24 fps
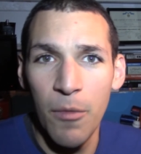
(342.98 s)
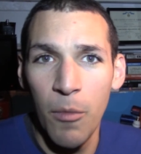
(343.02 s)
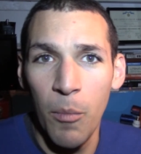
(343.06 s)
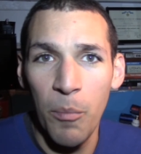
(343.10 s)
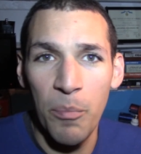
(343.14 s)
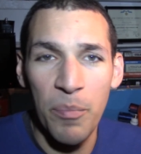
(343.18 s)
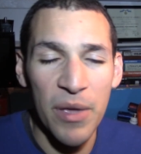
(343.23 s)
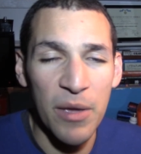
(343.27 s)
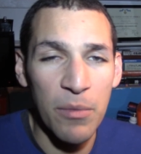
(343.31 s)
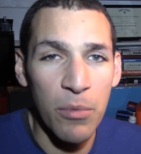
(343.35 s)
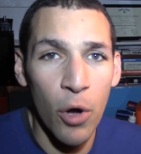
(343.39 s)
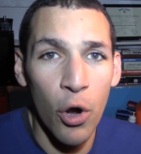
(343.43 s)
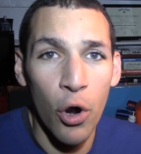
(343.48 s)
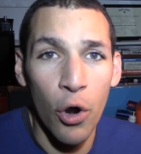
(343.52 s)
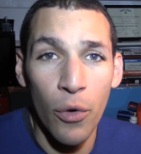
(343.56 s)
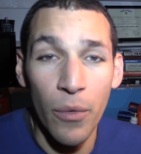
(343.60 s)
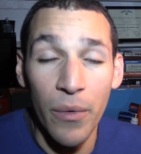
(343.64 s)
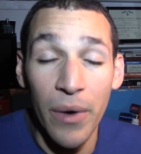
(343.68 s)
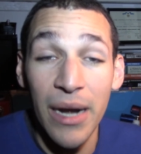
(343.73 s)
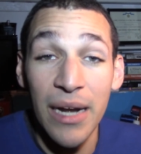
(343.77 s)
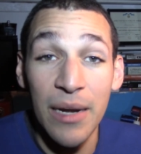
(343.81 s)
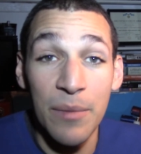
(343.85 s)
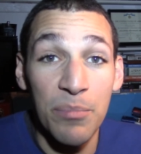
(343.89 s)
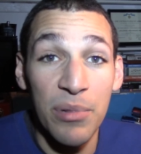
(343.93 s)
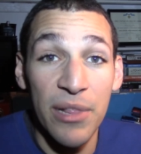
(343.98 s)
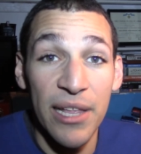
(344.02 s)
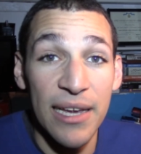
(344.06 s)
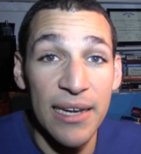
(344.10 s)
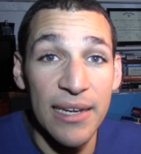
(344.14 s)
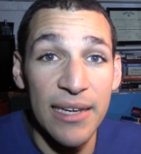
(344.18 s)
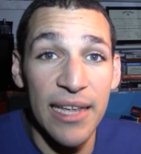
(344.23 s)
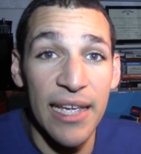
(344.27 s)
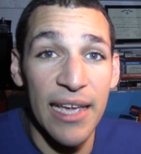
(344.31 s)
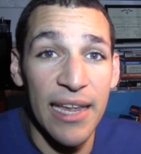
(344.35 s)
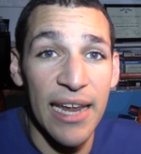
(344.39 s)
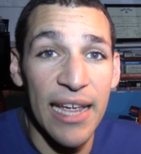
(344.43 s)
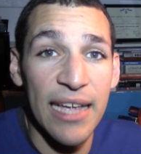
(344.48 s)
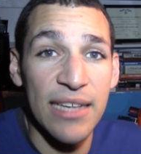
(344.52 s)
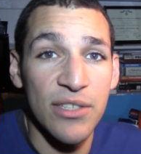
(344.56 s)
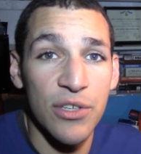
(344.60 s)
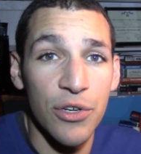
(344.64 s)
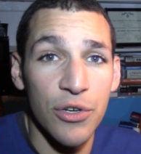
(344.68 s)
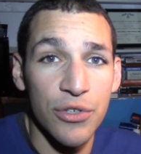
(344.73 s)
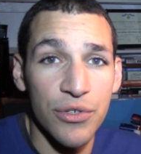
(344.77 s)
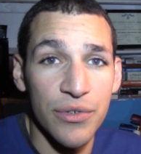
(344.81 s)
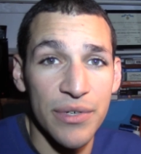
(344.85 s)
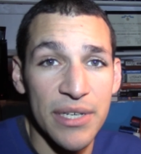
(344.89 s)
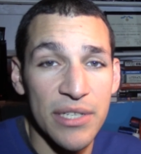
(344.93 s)
People are already playing DNA
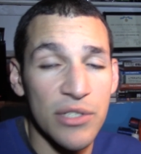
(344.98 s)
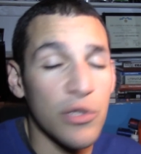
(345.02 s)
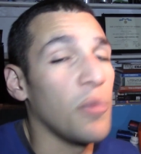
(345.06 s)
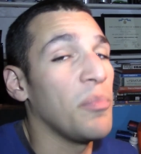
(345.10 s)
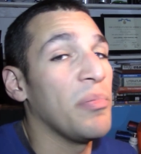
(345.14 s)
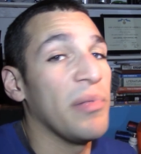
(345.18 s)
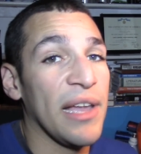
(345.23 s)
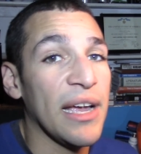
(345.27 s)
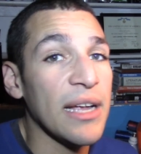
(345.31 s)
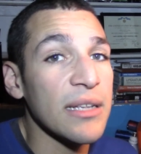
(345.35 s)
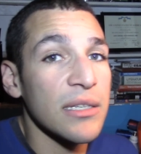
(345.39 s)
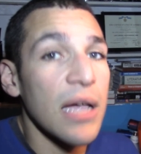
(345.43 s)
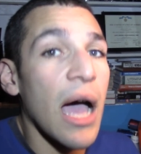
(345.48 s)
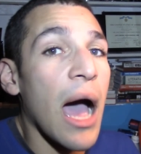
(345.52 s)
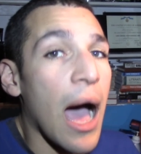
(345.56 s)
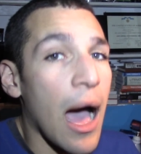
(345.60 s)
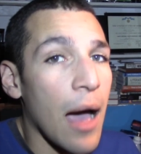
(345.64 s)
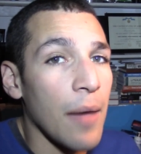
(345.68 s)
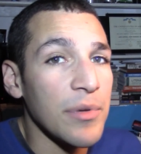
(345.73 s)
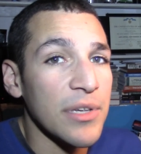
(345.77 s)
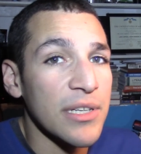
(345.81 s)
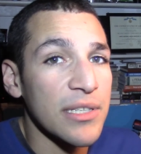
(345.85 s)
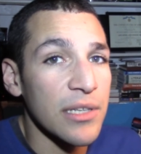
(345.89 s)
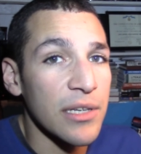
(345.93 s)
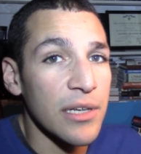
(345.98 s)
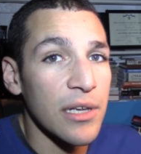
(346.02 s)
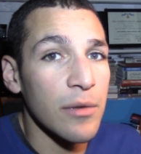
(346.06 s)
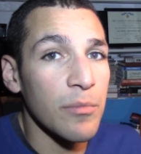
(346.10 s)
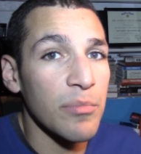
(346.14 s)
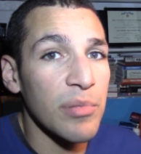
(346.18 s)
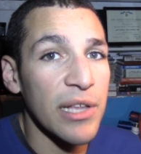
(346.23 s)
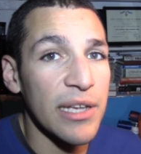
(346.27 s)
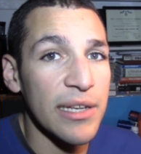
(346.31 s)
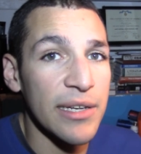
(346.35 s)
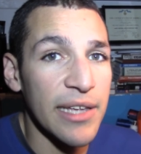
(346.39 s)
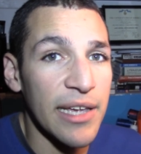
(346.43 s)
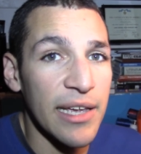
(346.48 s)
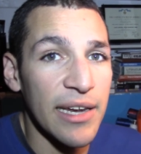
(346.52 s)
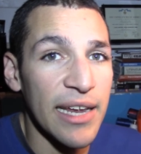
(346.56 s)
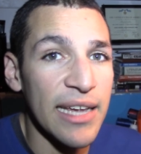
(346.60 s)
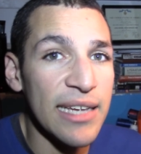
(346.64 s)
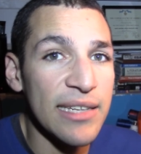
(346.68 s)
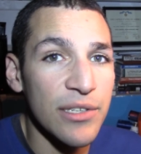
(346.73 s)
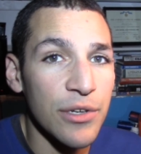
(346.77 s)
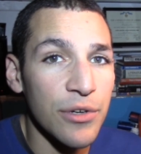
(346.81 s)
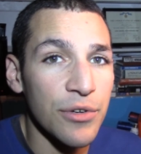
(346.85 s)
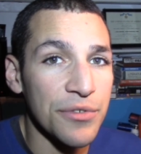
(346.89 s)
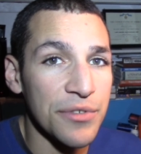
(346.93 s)
Surgery, so Plants are obviously going to play
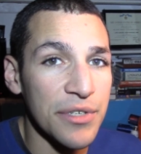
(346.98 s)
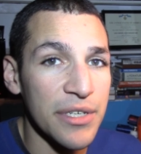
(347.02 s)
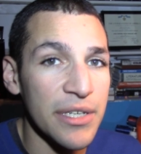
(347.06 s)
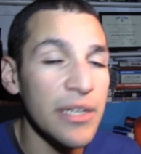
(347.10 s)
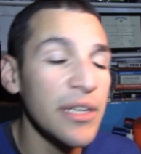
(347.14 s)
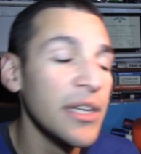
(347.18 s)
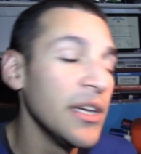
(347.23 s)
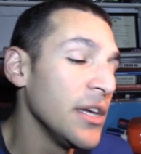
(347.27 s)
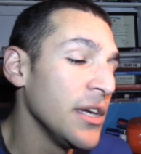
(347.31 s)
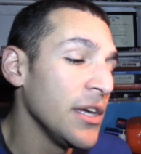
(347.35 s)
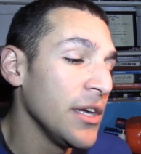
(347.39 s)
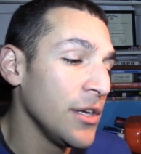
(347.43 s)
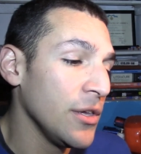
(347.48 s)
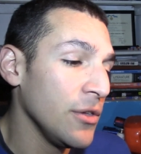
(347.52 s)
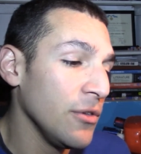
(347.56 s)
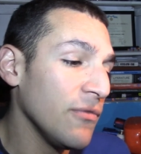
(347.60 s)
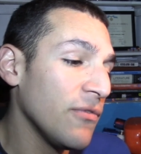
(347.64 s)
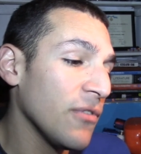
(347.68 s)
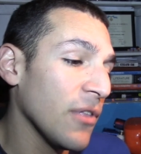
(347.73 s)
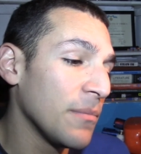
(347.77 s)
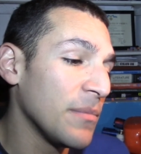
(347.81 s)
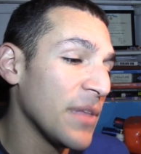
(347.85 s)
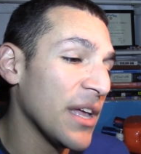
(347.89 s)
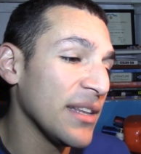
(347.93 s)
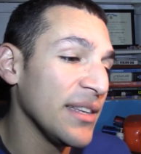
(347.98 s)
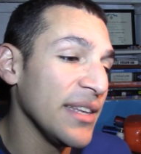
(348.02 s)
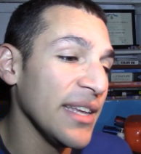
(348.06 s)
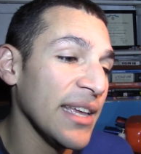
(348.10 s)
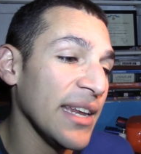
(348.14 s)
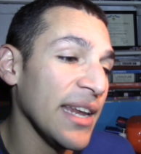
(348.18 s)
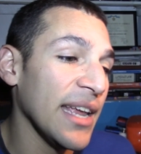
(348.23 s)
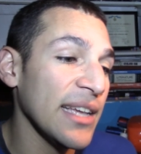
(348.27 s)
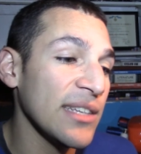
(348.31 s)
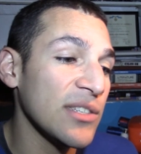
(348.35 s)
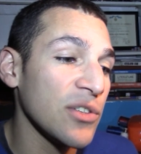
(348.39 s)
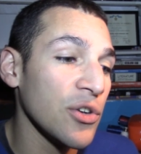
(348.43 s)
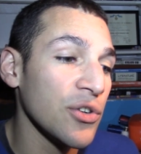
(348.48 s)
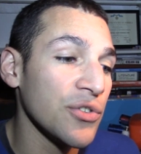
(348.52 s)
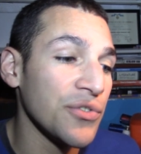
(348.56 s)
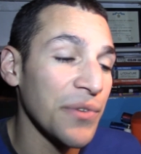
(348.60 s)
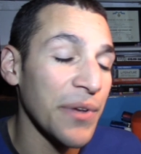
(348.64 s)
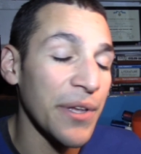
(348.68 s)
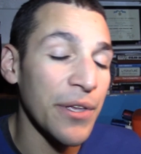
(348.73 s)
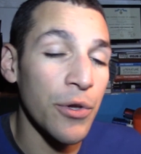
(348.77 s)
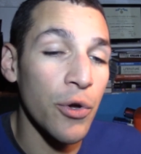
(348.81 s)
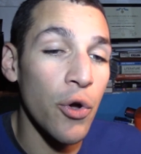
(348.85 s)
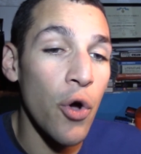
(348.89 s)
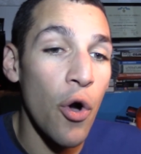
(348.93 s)
DNA Surgery. You flip that DNA Surgery
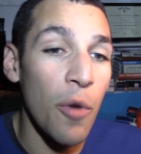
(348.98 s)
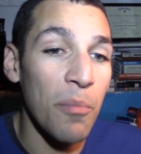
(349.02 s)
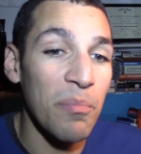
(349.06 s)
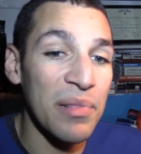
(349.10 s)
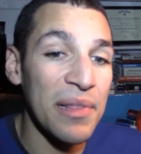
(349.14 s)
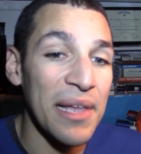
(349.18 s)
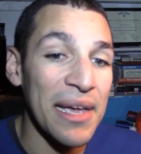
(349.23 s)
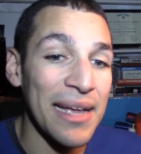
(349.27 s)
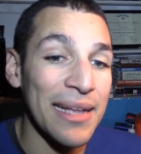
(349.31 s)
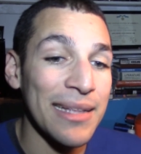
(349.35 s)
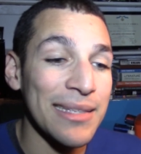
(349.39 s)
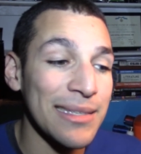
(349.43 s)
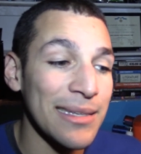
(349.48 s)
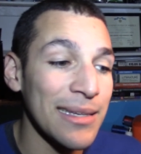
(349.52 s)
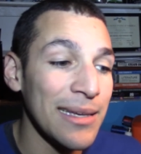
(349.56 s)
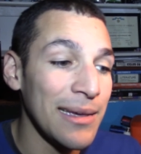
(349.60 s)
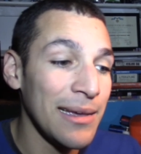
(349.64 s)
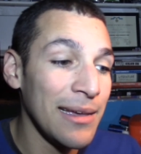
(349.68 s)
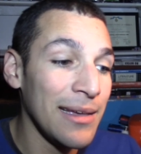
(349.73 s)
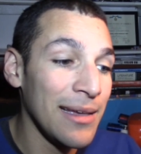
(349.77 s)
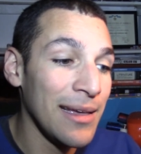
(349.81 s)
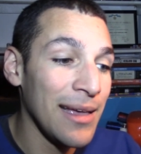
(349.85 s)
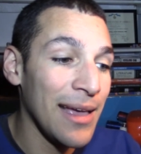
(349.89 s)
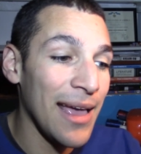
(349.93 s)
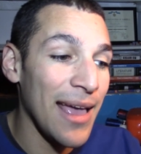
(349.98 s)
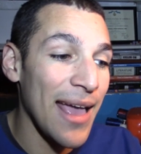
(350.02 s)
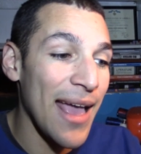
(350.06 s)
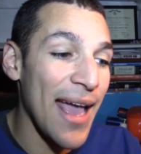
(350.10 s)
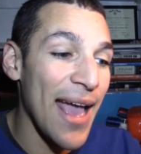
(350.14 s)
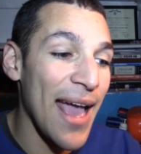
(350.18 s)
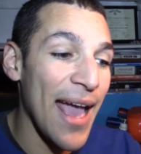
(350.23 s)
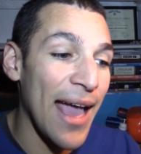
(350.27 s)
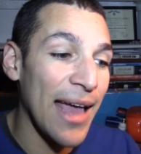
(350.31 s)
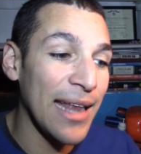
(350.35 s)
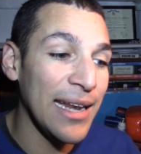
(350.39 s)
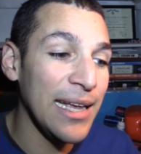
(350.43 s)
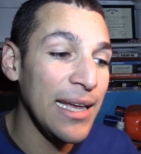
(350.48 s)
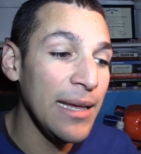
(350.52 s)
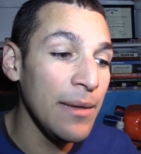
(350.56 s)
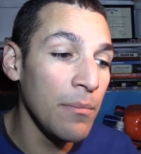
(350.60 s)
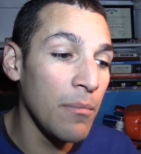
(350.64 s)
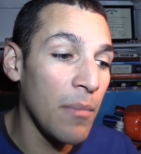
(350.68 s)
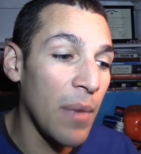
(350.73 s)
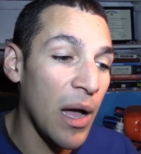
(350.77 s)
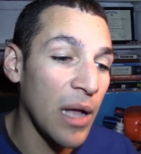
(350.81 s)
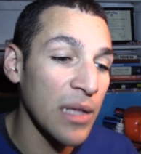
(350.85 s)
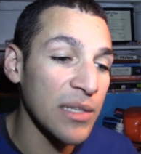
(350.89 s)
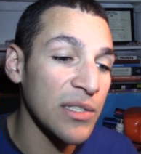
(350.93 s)
and you call Plants, any
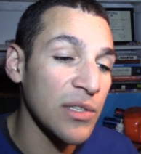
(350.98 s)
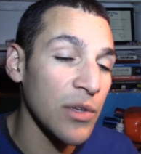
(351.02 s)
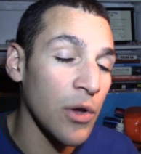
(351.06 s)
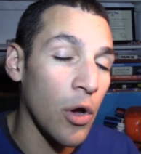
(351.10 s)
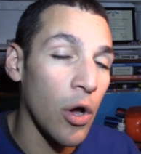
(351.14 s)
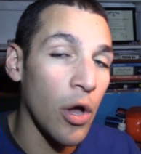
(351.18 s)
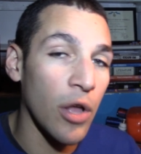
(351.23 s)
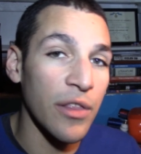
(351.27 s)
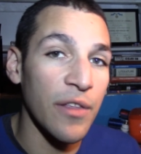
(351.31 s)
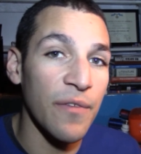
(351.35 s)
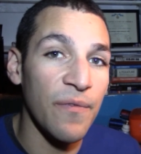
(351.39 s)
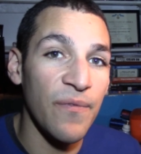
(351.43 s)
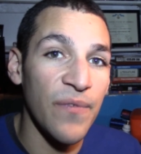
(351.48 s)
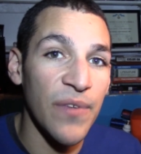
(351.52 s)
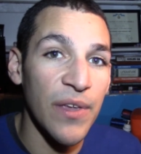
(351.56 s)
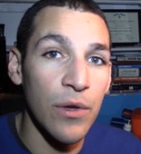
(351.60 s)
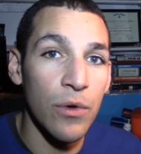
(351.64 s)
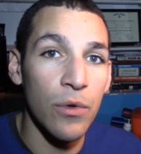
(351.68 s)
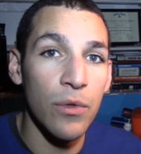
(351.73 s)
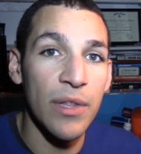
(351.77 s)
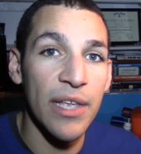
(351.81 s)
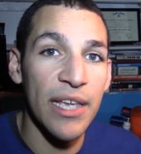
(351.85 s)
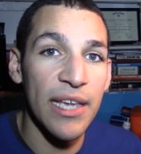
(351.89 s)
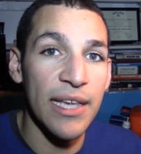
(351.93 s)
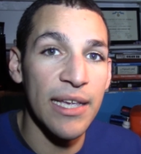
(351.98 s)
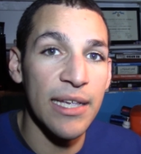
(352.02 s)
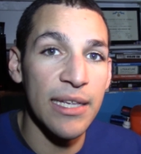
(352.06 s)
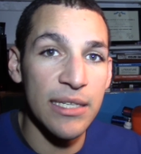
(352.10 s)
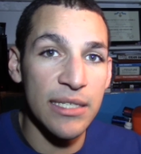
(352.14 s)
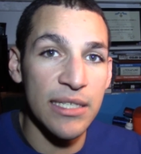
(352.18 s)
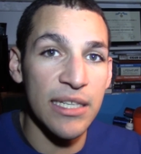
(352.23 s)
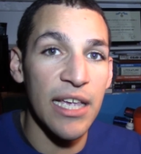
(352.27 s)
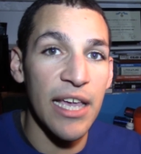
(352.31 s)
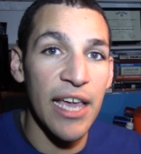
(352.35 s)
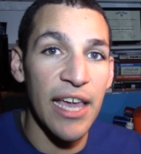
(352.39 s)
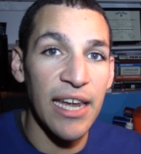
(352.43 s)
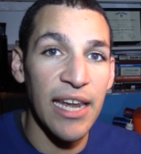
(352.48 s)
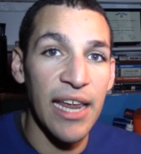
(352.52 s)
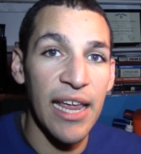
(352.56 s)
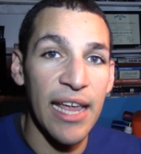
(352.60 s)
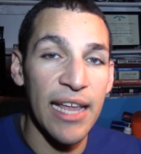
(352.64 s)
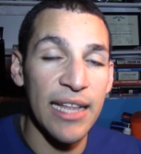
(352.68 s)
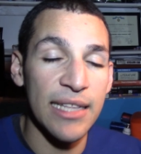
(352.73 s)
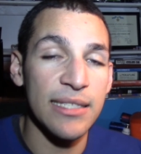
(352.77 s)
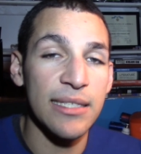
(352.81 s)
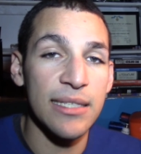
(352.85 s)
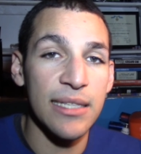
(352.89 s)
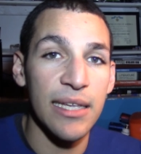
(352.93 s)
monster on the field is an
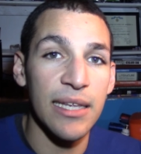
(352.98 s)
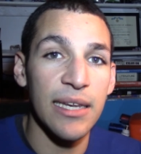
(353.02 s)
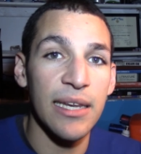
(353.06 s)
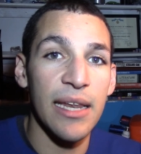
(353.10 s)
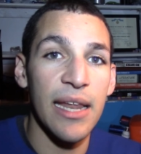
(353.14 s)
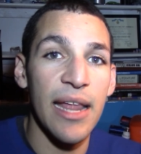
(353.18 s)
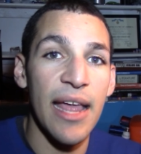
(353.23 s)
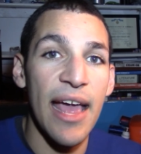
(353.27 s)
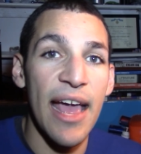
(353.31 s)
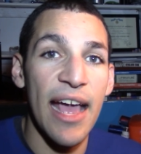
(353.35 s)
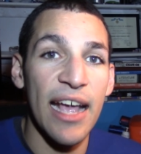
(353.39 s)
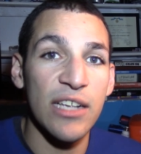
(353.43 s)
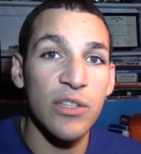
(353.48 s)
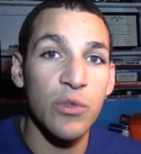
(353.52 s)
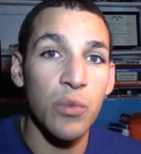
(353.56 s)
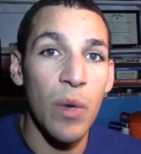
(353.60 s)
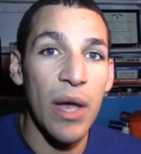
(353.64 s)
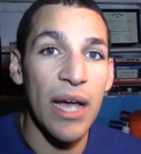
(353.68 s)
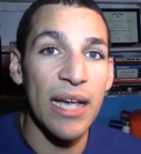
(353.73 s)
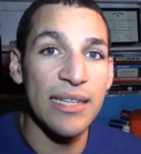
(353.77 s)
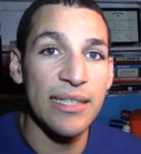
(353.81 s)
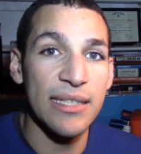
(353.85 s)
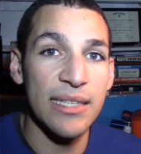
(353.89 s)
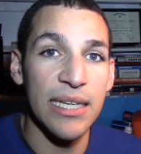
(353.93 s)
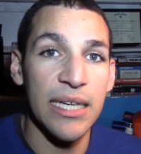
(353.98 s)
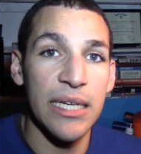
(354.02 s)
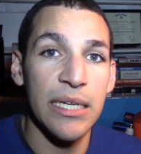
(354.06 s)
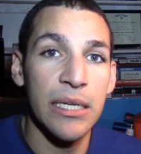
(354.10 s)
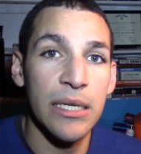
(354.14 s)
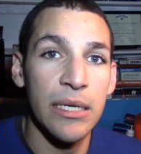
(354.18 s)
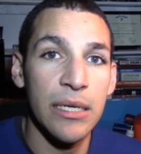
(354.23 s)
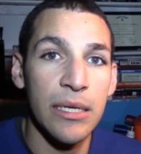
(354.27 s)
instant XYZ.